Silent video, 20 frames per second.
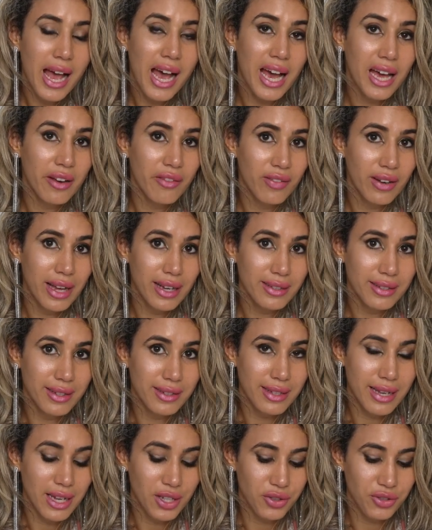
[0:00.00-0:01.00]
anaphylaxis
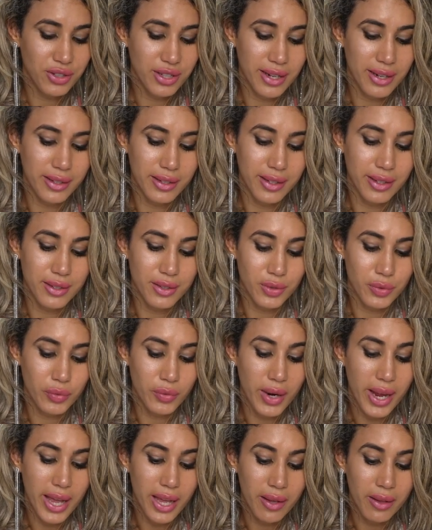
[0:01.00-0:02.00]
to AstraZeneca is
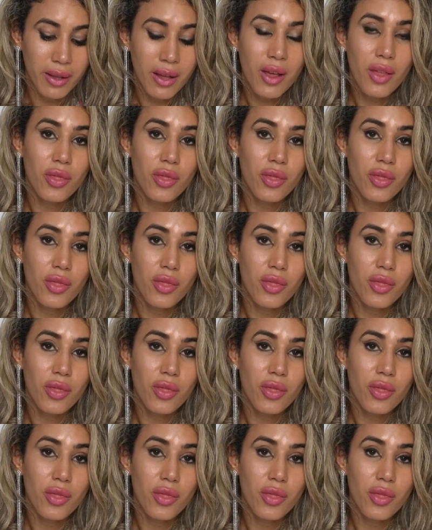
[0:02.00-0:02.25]
rare,